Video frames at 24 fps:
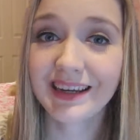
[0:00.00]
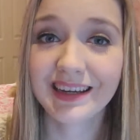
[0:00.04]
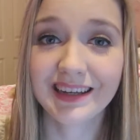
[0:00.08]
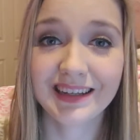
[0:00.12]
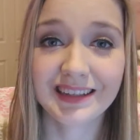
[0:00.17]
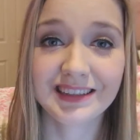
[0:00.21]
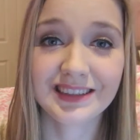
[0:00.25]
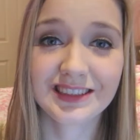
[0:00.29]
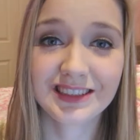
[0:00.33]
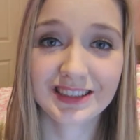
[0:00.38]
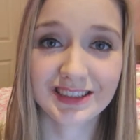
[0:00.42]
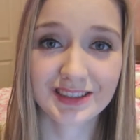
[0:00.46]

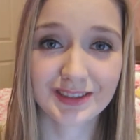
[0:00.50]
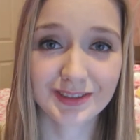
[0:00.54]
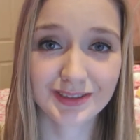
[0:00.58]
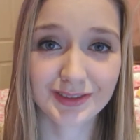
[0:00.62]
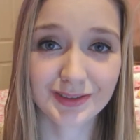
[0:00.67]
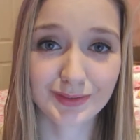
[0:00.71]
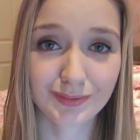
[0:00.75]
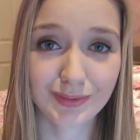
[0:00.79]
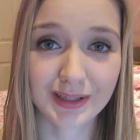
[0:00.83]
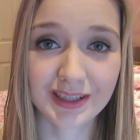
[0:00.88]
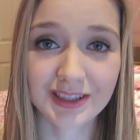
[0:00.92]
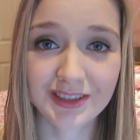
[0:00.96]
and
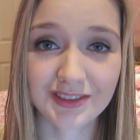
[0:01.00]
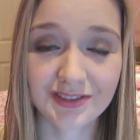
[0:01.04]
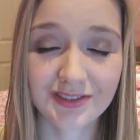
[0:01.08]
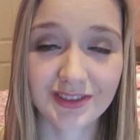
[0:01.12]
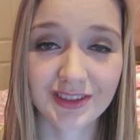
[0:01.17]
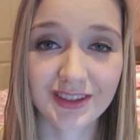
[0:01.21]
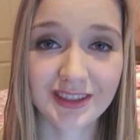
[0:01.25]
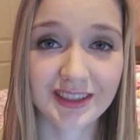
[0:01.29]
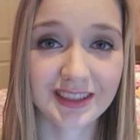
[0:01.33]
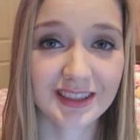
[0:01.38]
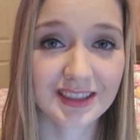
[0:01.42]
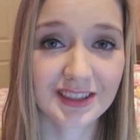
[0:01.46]
just
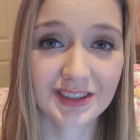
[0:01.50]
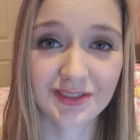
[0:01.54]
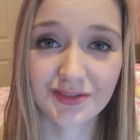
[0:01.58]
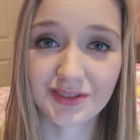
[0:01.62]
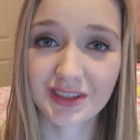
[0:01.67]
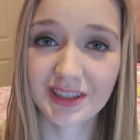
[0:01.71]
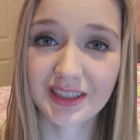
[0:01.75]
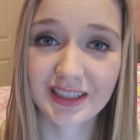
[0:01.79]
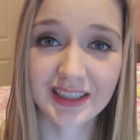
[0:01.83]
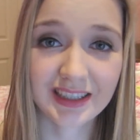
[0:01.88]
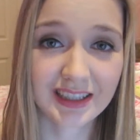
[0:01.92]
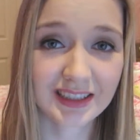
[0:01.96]
wonderful, and it's
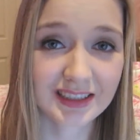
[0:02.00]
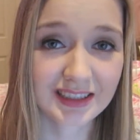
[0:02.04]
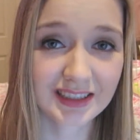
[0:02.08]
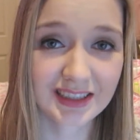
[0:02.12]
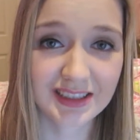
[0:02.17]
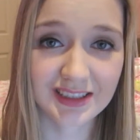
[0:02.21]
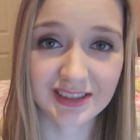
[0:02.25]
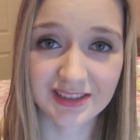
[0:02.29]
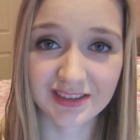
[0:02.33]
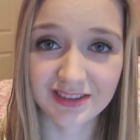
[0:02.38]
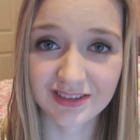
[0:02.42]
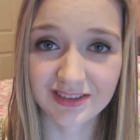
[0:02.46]
really good to
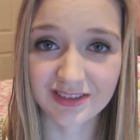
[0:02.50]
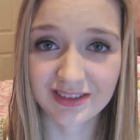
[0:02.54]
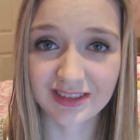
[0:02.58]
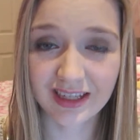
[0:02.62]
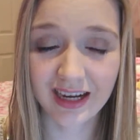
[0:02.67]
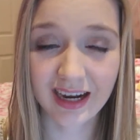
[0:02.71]
use.